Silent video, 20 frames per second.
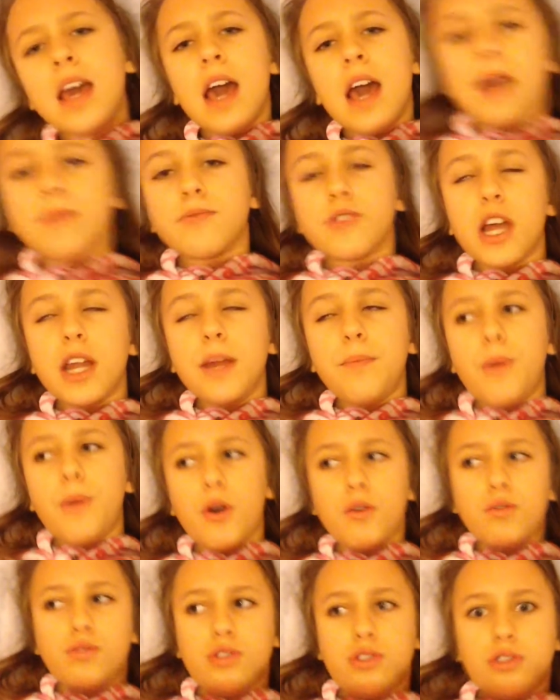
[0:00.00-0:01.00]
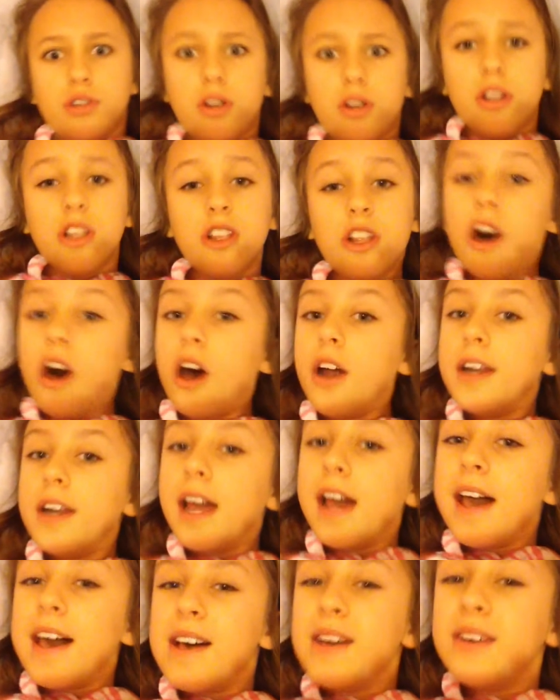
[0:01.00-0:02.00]
I'm trying to post a lot
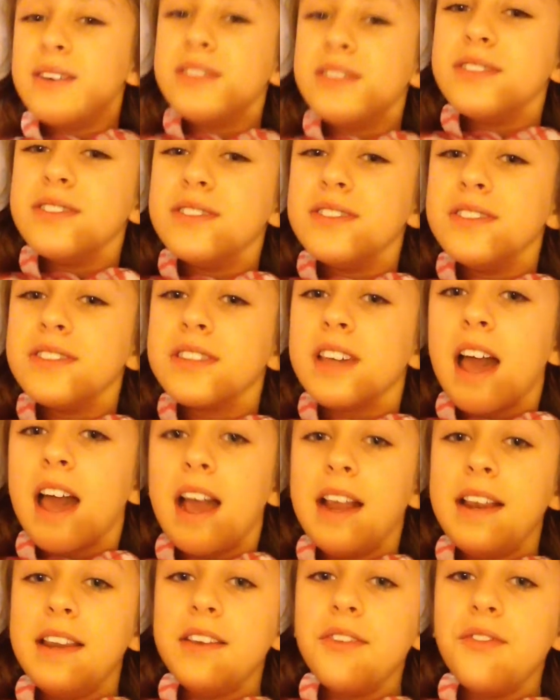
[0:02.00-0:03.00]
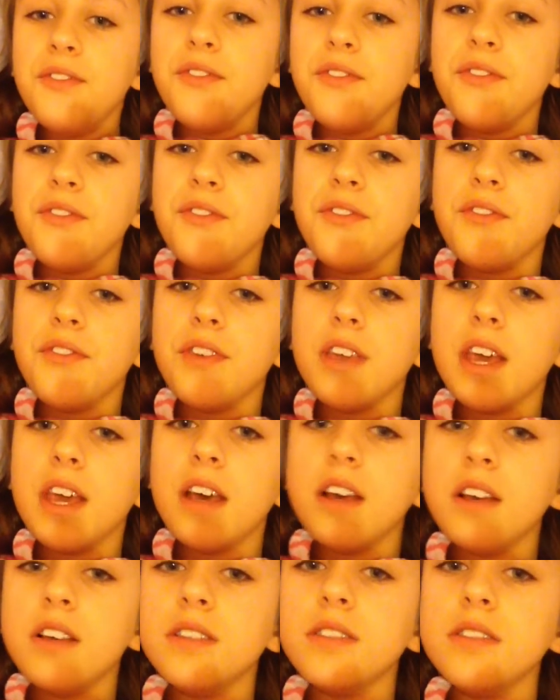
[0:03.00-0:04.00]
now, kind of,
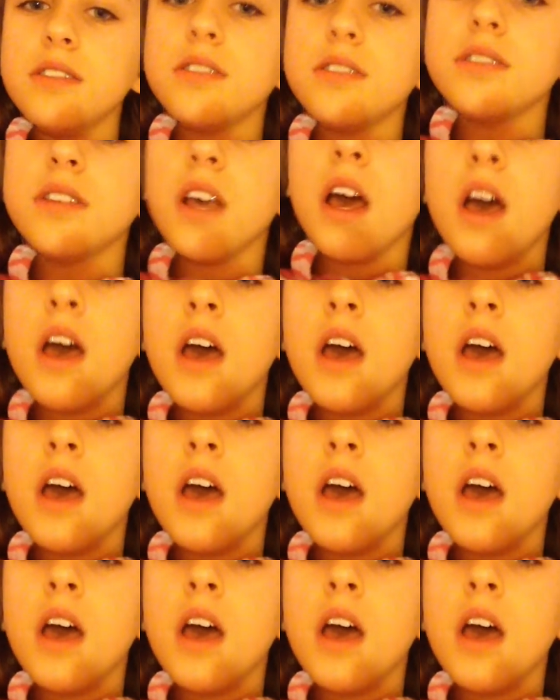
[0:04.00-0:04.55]
yes.